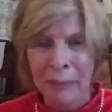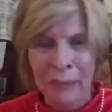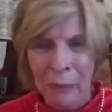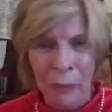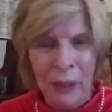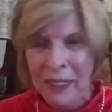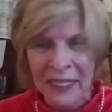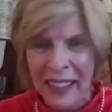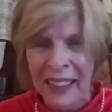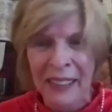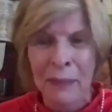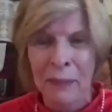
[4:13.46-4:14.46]
We did that
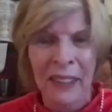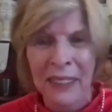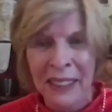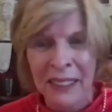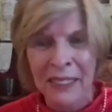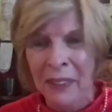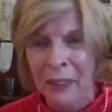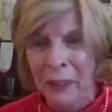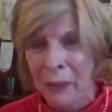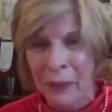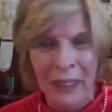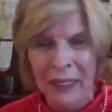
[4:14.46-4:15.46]
in Mount Kisco,
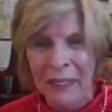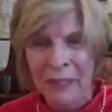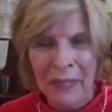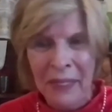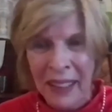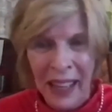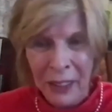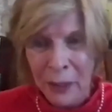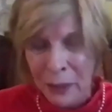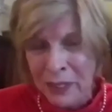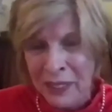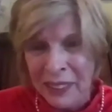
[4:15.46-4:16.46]
and
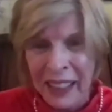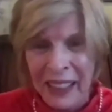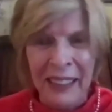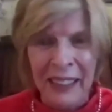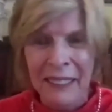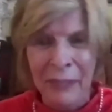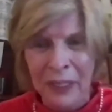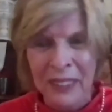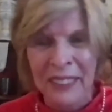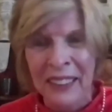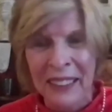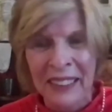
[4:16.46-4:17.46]
Edgar's Lane was
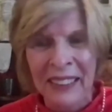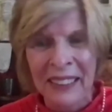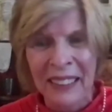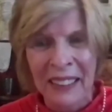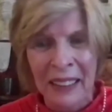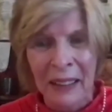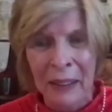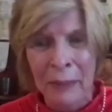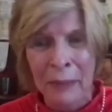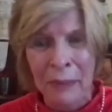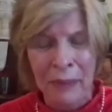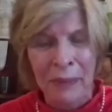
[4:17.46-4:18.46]
in,
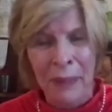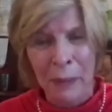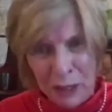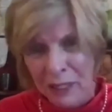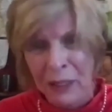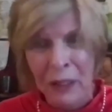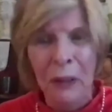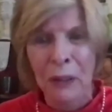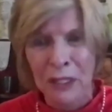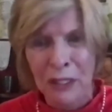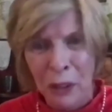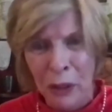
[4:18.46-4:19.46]
there was a little
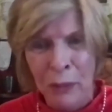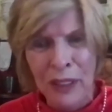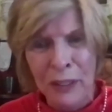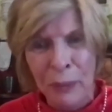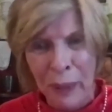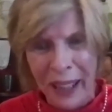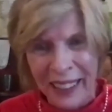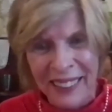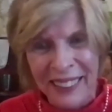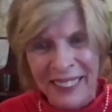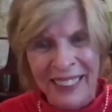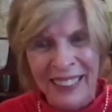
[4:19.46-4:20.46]
skirmish battle
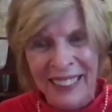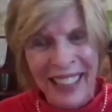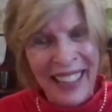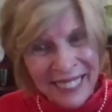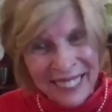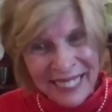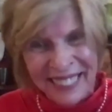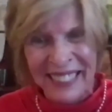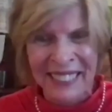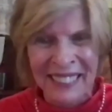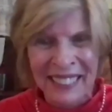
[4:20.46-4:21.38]
in Hastings.